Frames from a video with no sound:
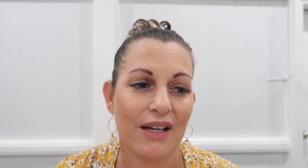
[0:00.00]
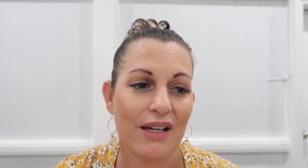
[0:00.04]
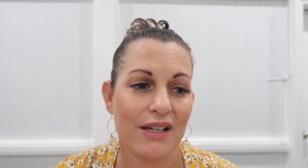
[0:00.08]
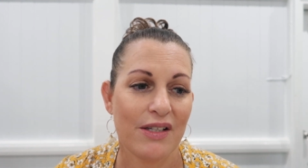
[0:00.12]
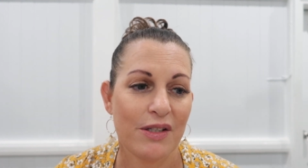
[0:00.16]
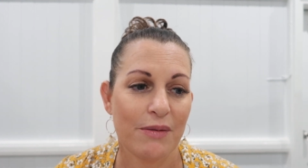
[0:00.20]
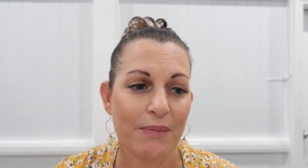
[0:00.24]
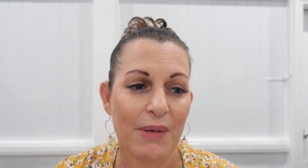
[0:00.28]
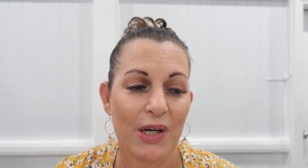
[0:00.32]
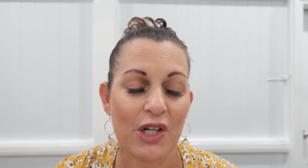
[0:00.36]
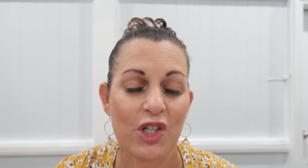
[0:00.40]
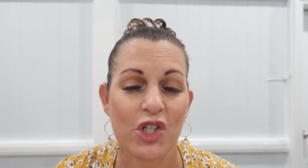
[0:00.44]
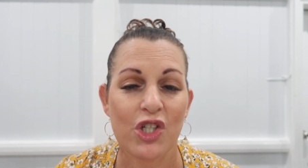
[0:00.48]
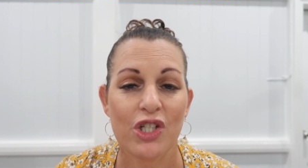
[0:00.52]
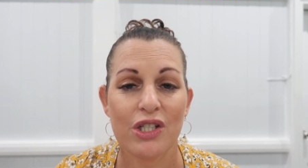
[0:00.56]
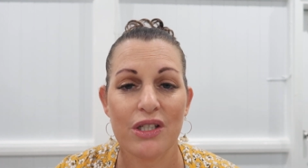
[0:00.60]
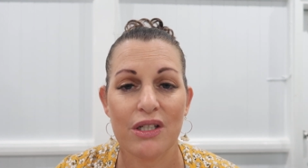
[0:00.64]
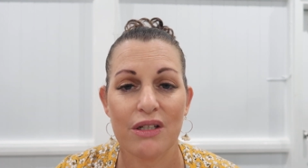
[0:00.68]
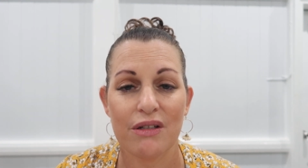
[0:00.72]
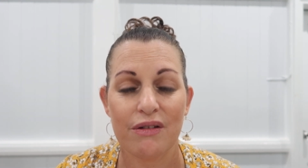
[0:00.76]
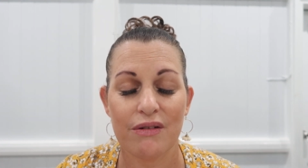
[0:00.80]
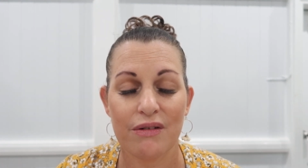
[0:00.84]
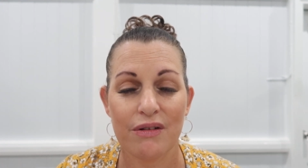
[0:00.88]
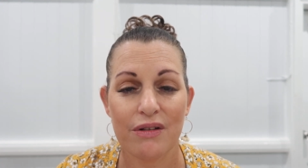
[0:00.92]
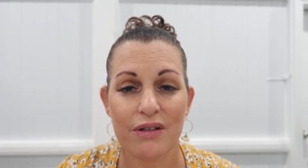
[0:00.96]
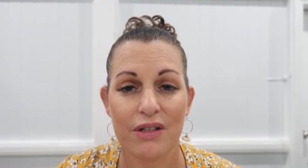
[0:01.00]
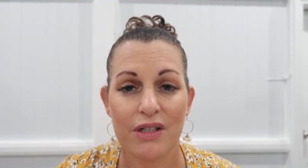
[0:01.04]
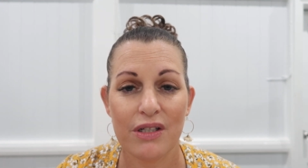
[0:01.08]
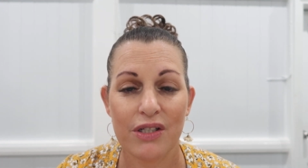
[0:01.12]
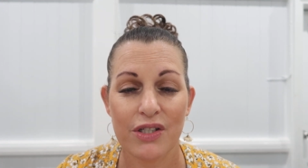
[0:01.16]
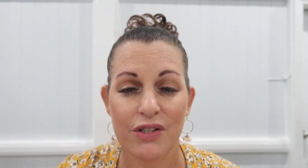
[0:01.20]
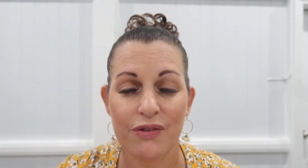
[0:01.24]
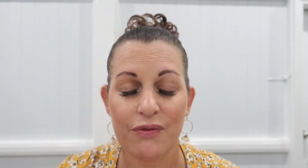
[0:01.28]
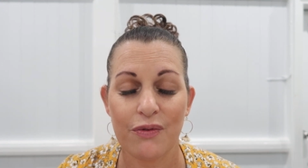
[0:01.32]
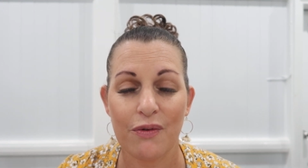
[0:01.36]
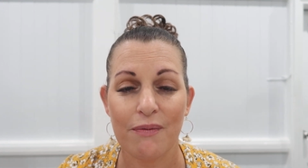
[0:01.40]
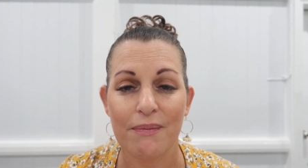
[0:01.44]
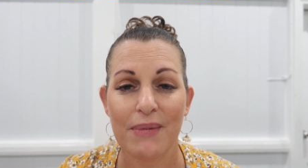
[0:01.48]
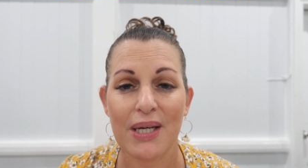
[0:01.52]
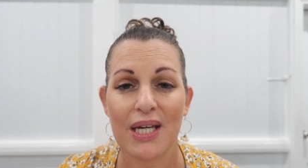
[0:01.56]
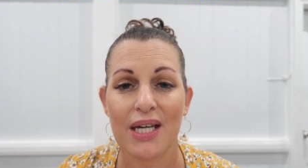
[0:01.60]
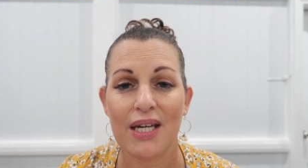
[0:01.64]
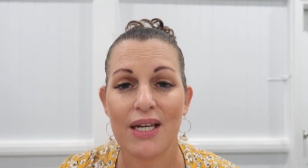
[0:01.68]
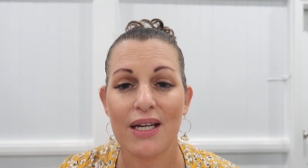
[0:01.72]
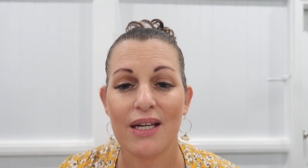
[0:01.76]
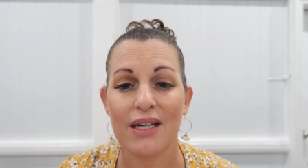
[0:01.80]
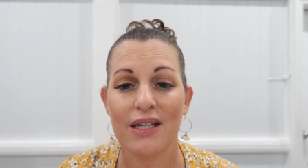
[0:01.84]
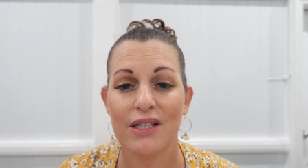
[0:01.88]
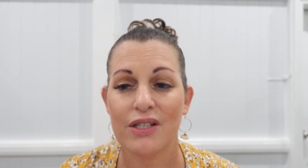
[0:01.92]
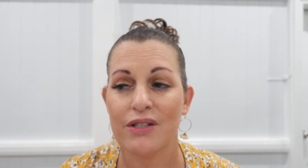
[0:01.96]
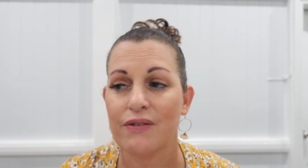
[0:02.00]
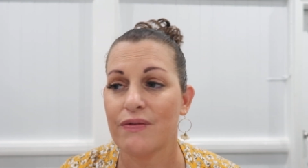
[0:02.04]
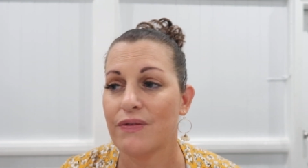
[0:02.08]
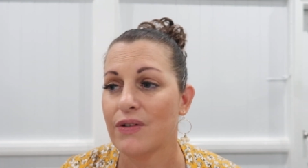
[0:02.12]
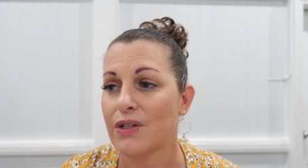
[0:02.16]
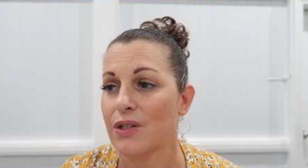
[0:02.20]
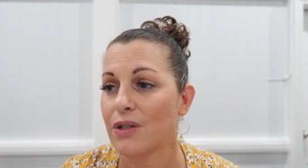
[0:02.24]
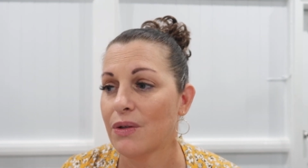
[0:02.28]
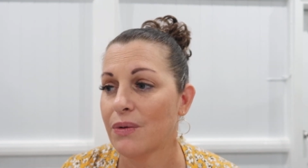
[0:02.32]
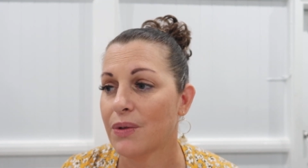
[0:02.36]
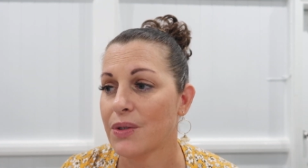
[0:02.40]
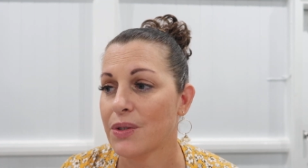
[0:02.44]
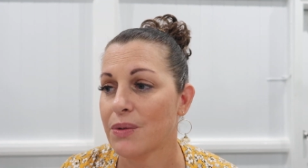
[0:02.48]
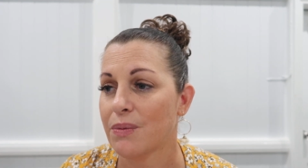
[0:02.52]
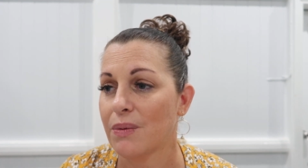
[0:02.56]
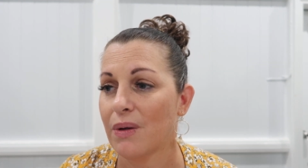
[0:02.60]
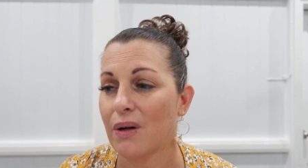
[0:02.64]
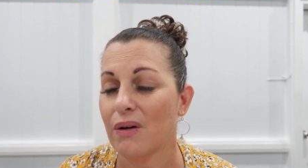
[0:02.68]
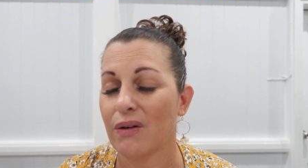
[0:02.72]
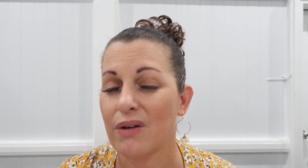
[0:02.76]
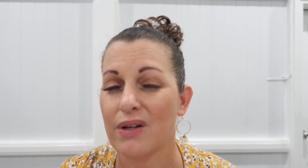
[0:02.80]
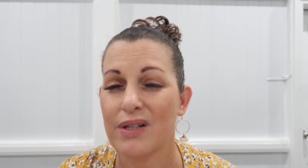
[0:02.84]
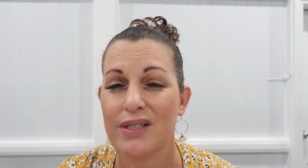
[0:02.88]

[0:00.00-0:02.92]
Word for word: As much as it is for me, it's for you as well.